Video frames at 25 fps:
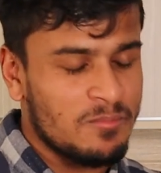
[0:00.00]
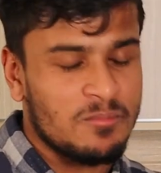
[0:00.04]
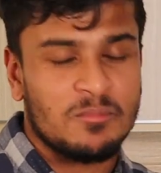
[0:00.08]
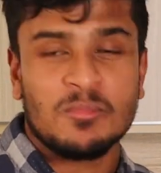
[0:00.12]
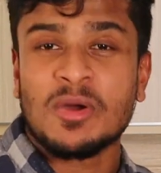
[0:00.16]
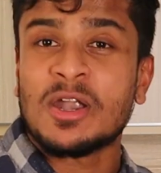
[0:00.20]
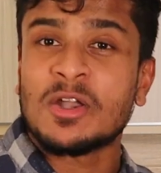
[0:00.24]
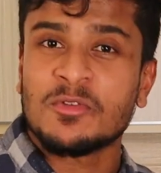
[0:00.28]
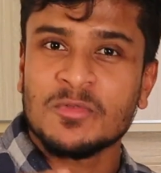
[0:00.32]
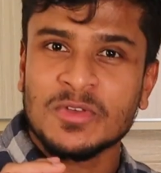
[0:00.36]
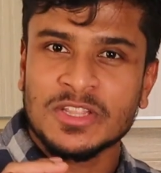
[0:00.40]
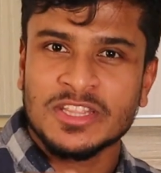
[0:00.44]

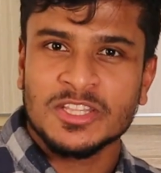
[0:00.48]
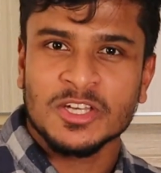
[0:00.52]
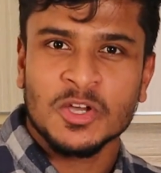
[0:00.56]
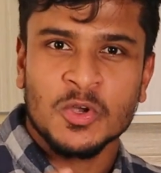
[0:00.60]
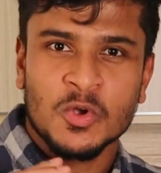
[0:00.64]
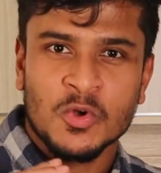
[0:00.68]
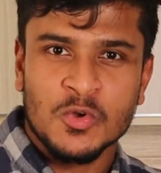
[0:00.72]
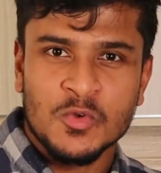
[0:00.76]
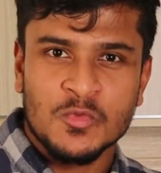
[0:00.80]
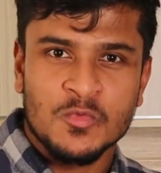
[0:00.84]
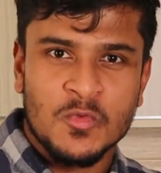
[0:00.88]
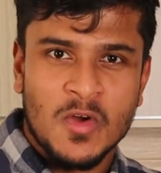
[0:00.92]
but with a
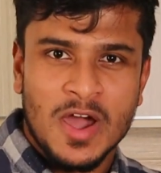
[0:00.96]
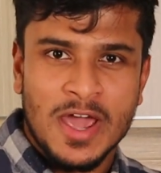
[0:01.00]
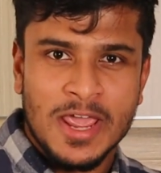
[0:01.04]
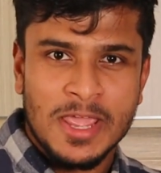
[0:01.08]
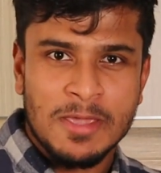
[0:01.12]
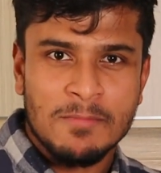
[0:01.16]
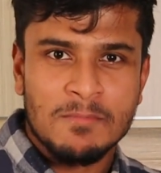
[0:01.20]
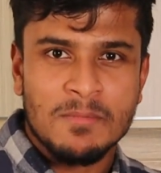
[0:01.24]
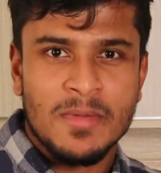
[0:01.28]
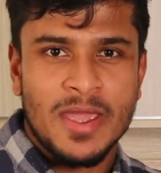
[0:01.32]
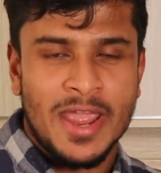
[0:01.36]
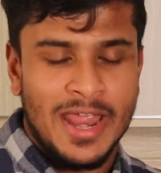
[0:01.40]
good
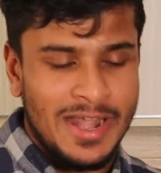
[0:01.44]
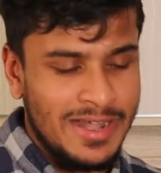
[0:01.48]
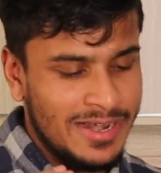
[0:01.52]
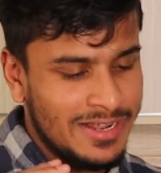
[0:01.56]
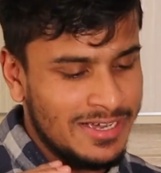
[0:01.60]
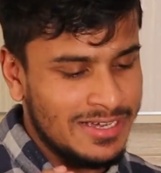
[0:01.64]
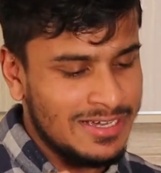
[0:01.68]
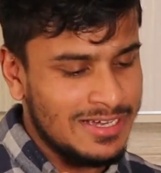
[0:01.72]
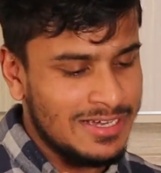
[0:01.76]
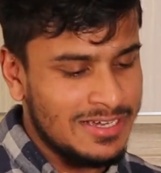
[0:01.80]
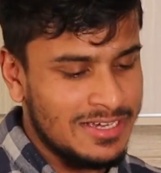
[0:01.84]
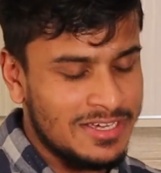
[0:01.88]
vibe and
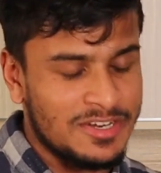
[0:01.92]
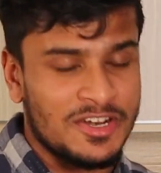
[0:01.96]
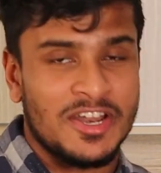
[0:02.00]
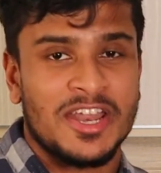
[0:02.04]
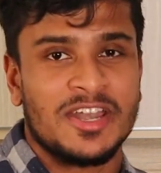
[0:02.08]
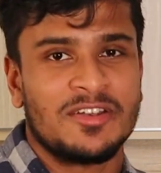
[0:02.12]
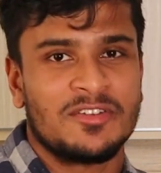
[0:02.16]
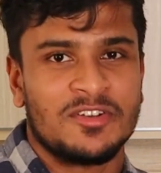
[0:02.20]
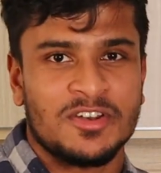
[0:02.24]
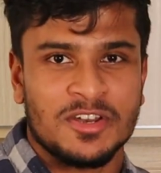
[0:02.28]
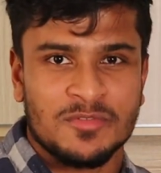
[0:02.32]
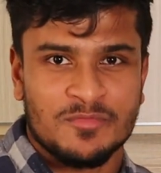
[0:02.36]
a
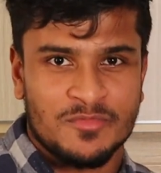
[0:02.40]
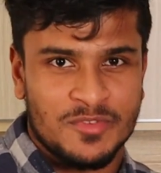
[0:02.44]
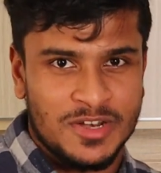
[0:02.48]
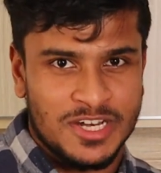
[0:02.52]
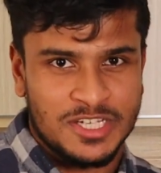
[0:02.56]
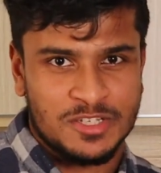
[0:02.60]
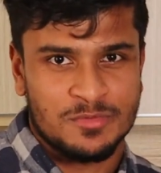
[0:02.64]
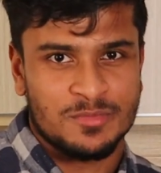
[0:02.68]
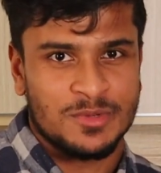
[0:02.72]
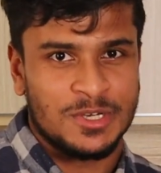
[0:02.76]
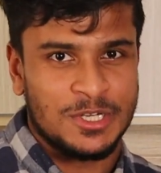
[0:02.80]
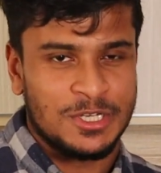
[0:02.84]
great
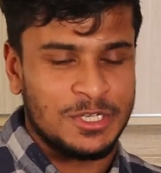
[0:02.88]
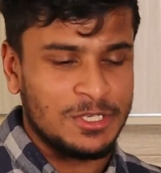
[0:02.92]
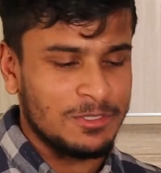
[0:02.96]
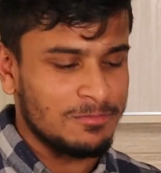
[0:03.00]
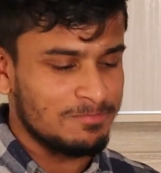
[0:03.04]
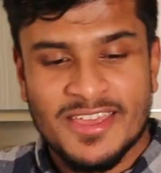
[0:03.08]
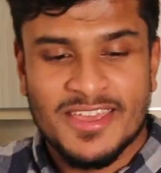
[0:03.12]
refreshment.